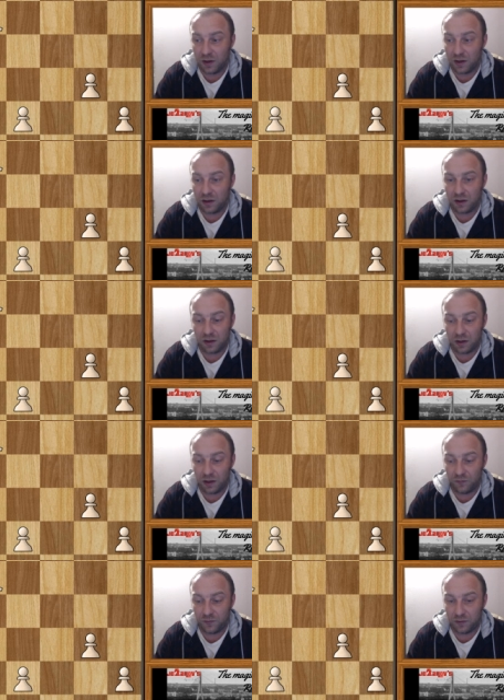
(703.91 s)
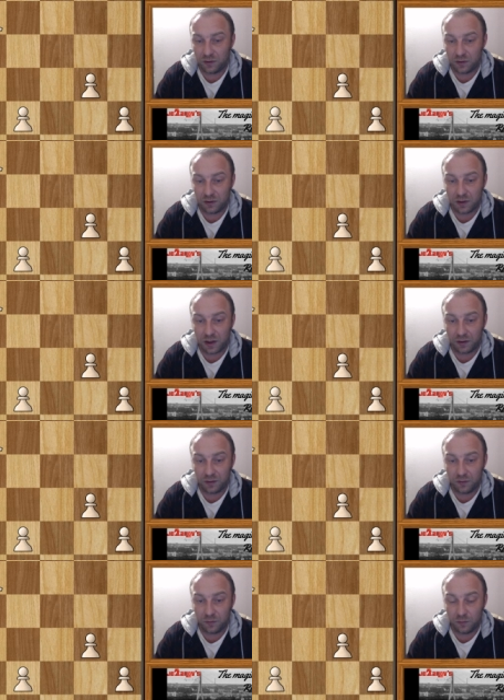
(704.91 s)
Uh, if uh, the
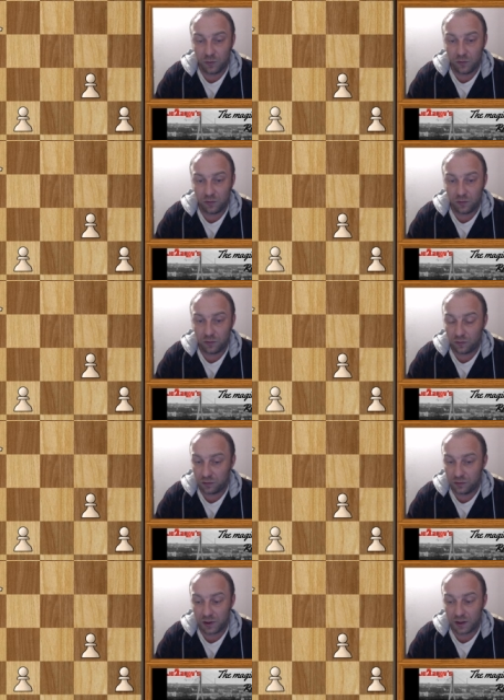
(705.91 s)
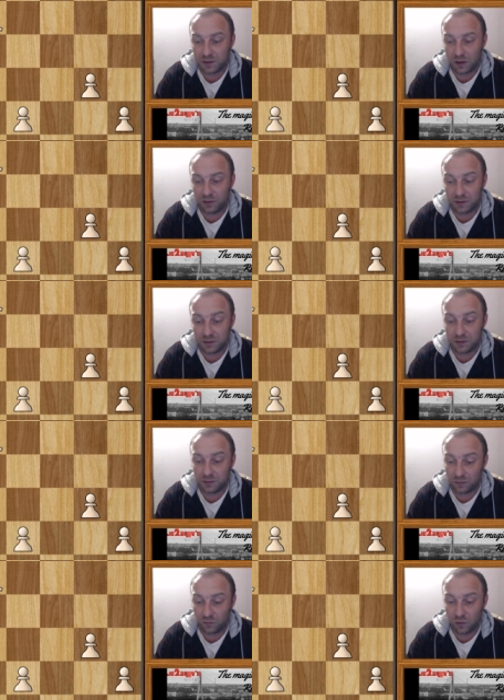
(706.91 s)
knight uh, uh, takes out this
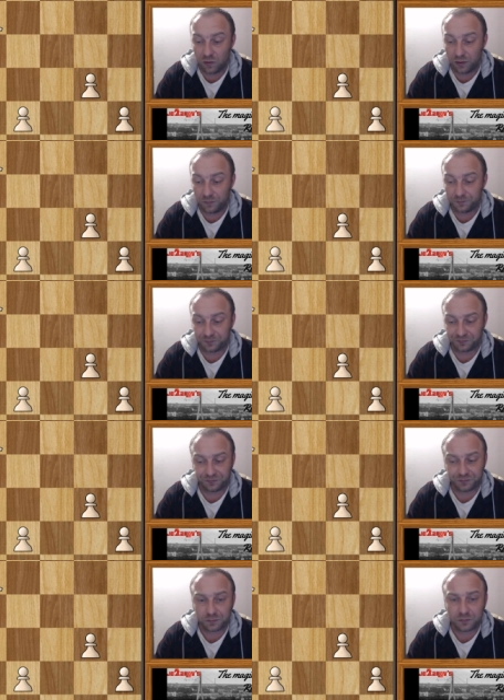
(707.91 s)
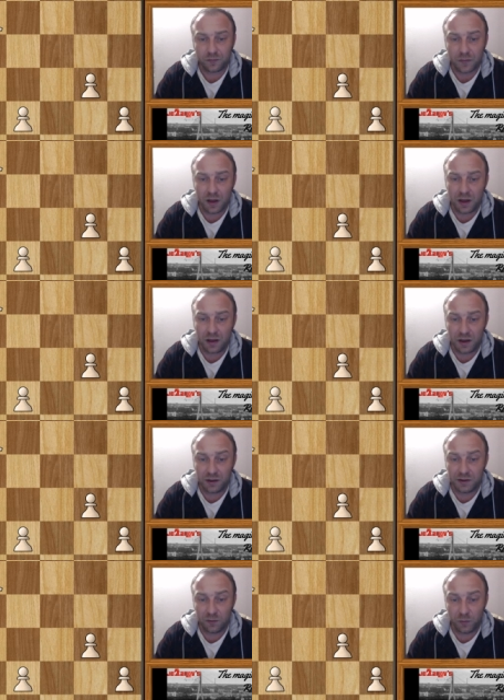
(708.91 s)
rook on
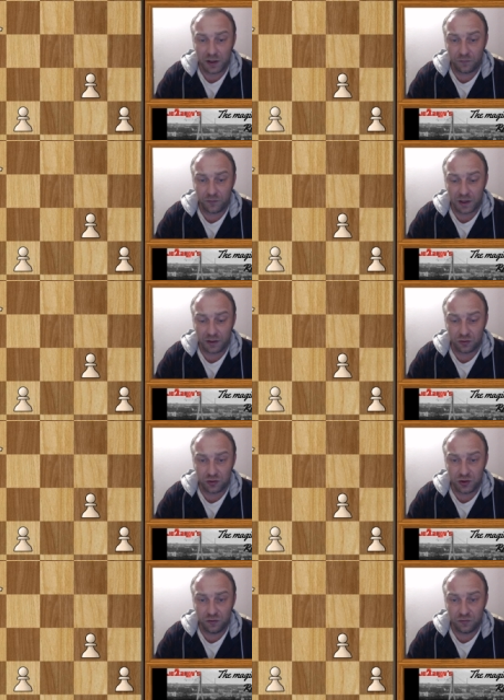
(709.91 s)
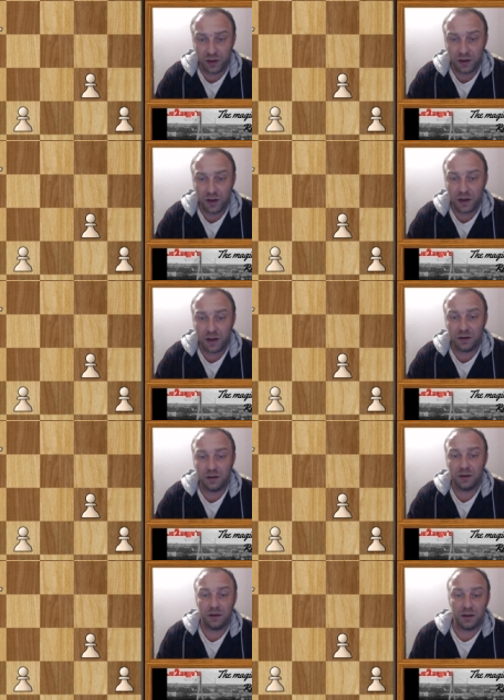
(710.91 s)
a8 then we have knight on g3
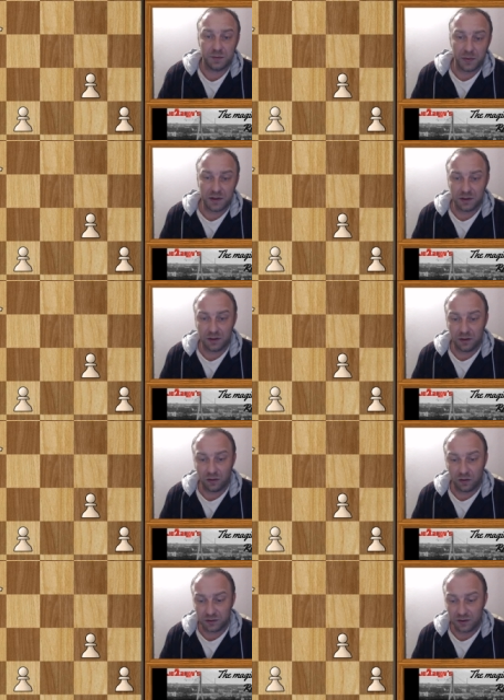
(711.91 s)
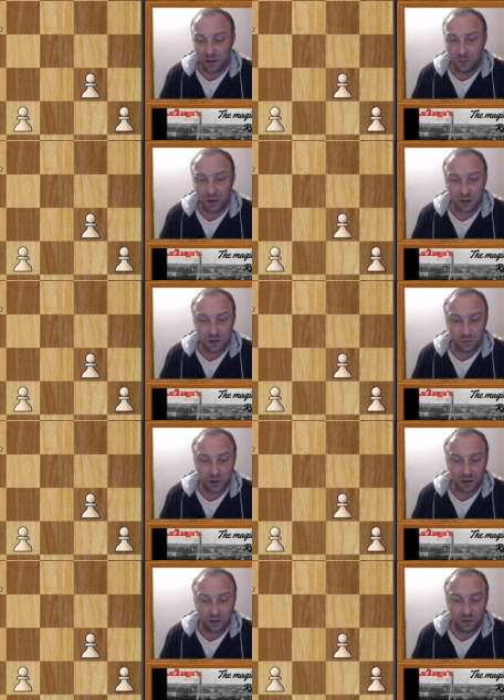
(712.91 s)
and uh, it's basically lost game because we
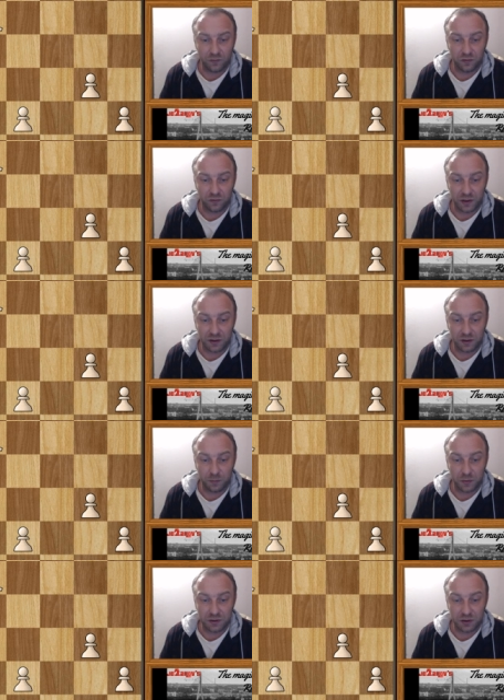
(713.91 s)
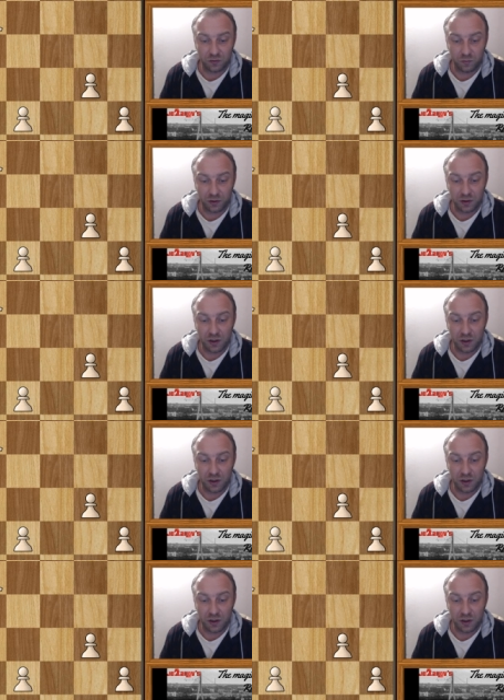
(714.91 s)
can infiltrate in the position with